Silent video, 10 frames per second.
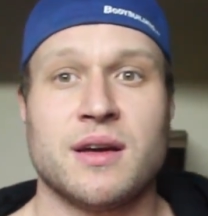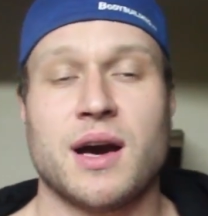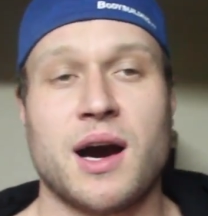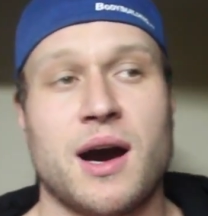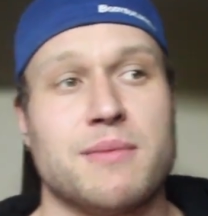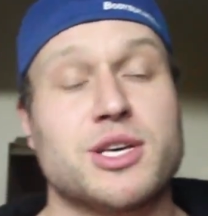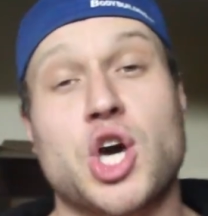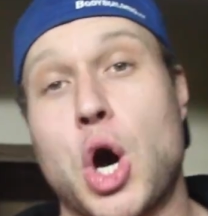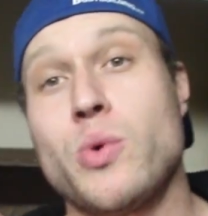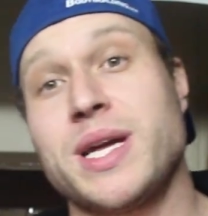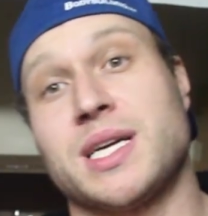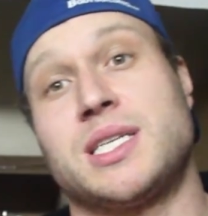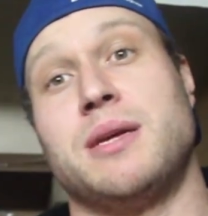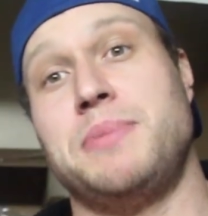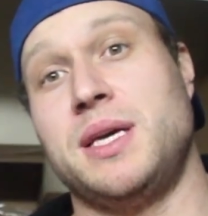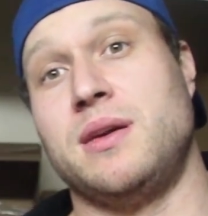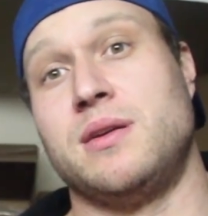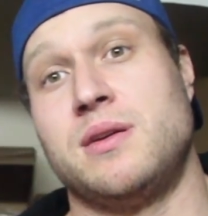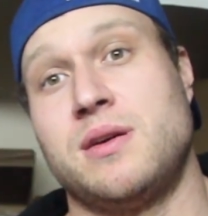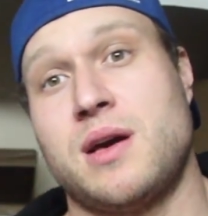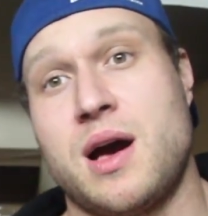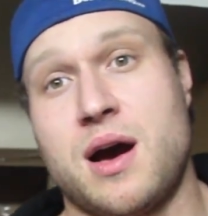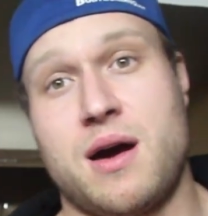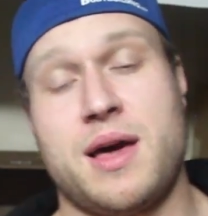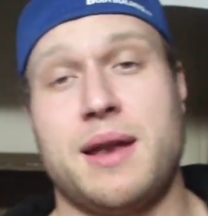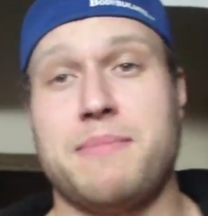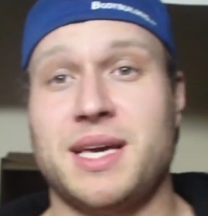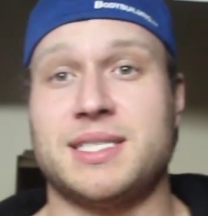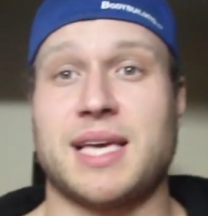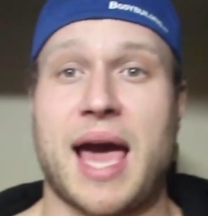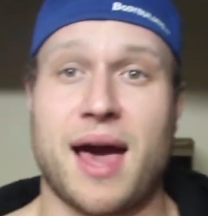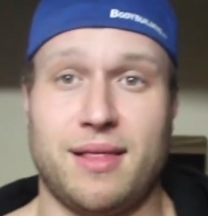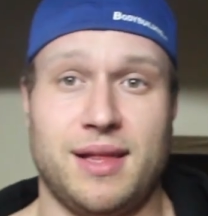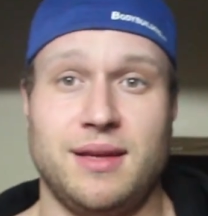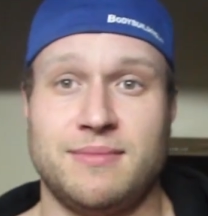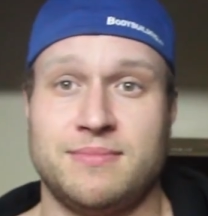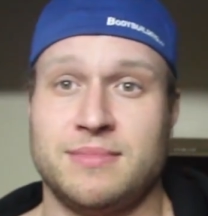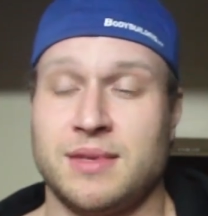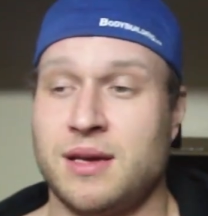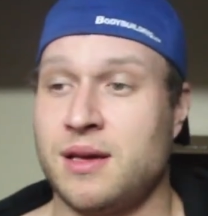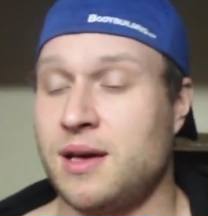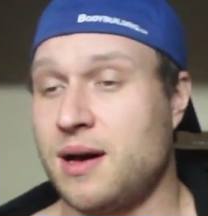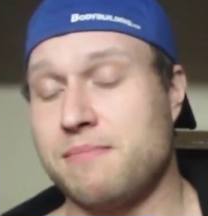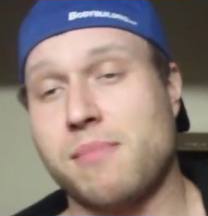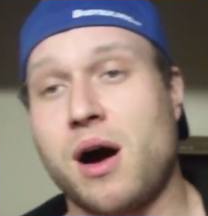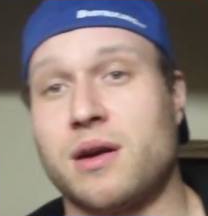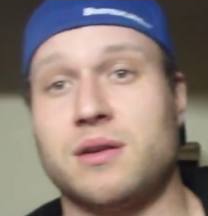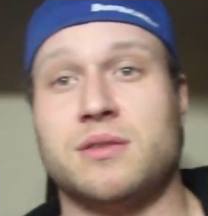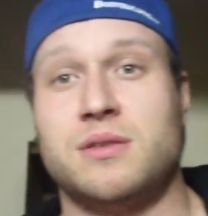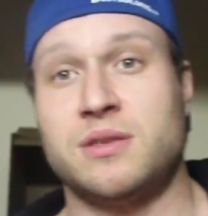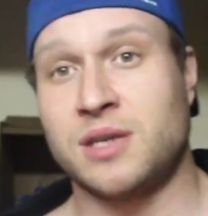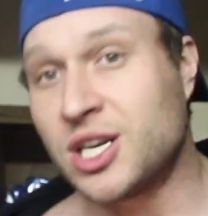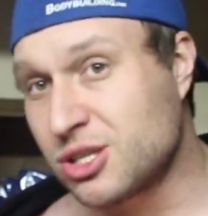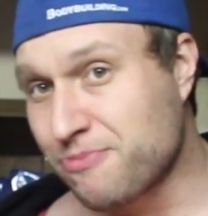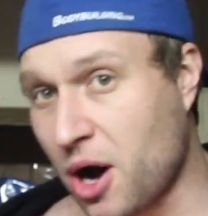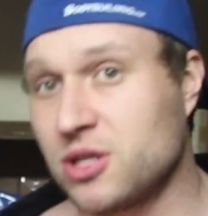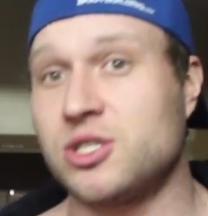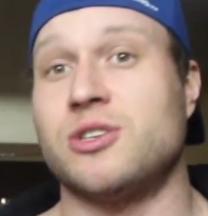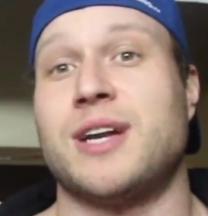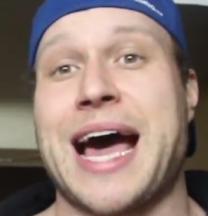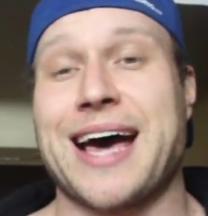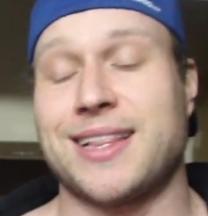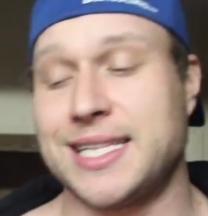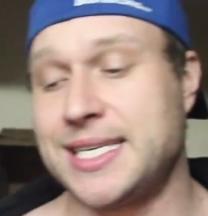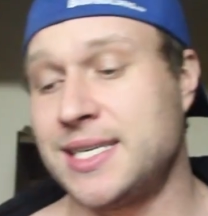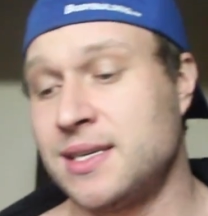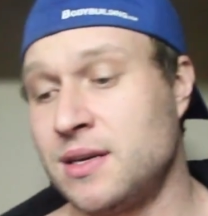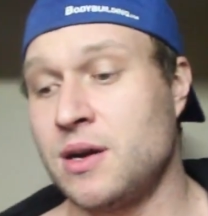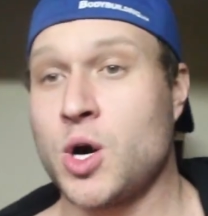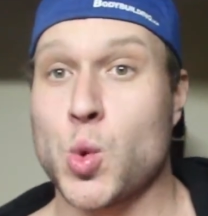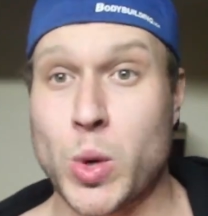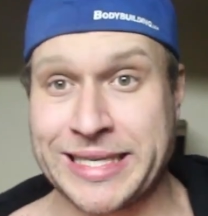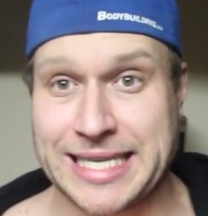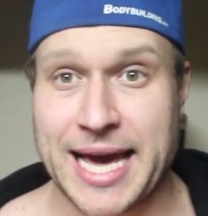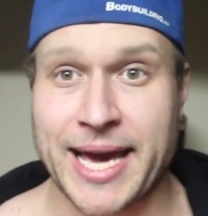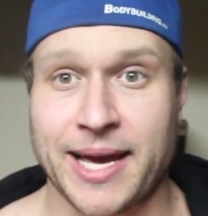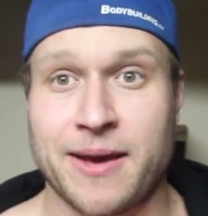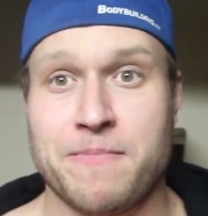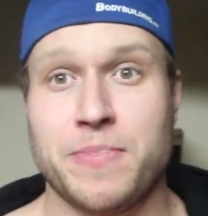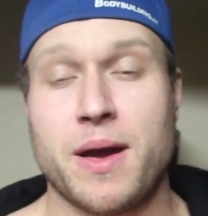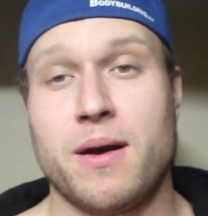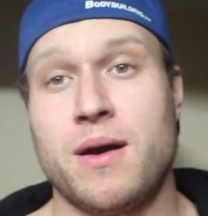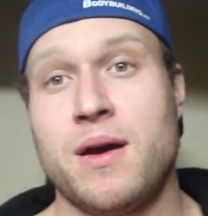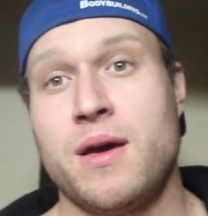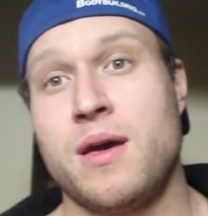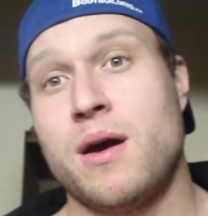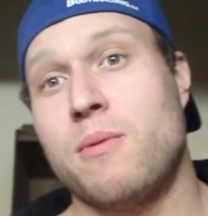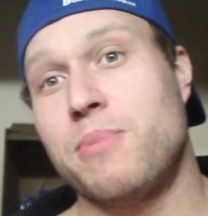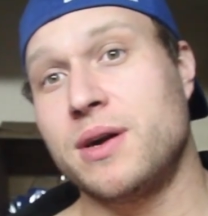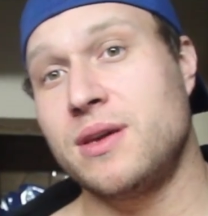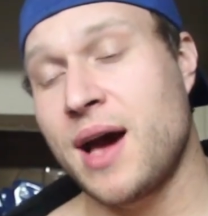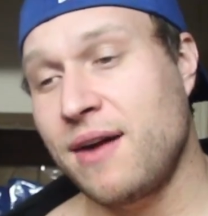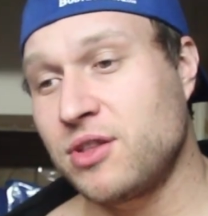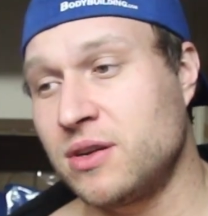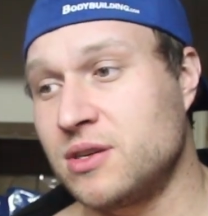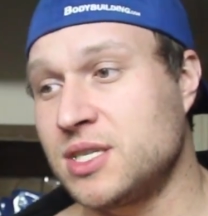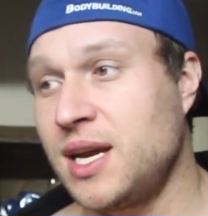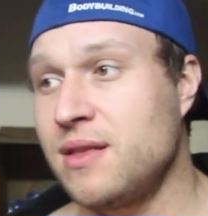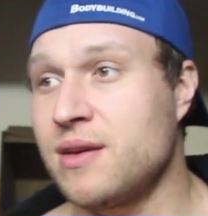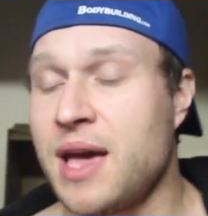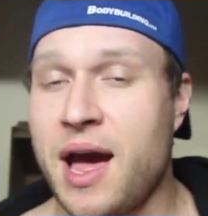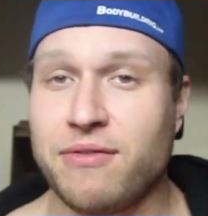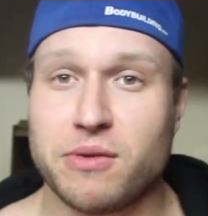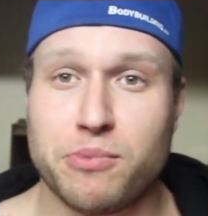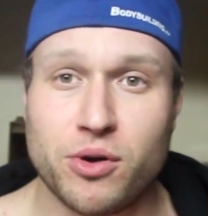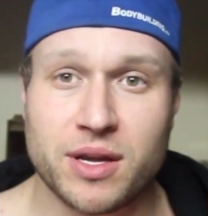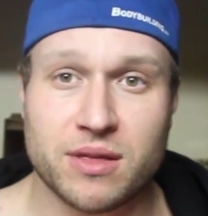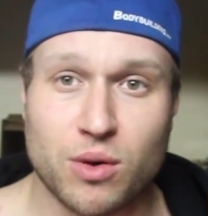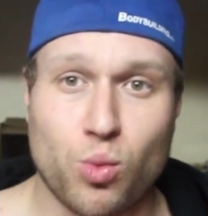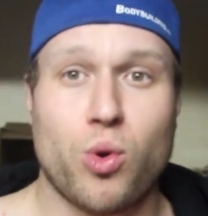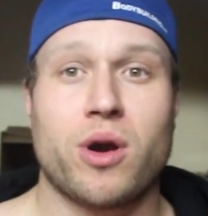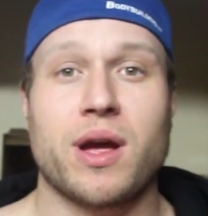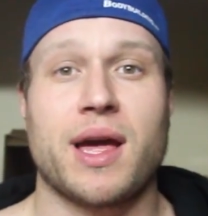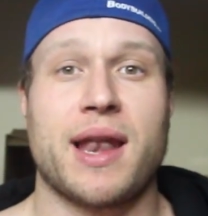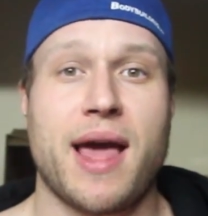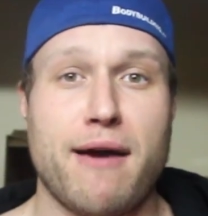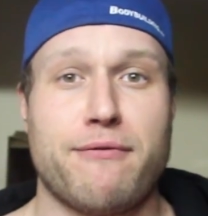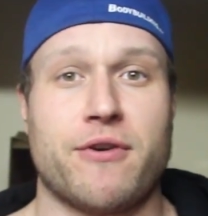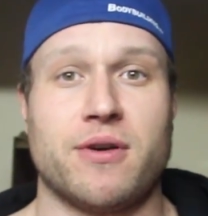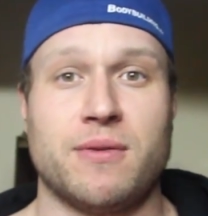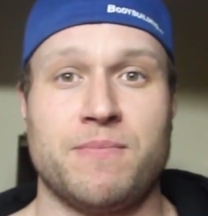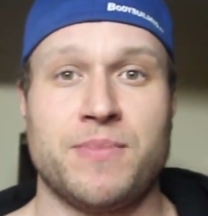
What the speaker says: going to be an amazing athlete, a model, a sponsored athlete one day. But you have to understand that you have to put in the work and effort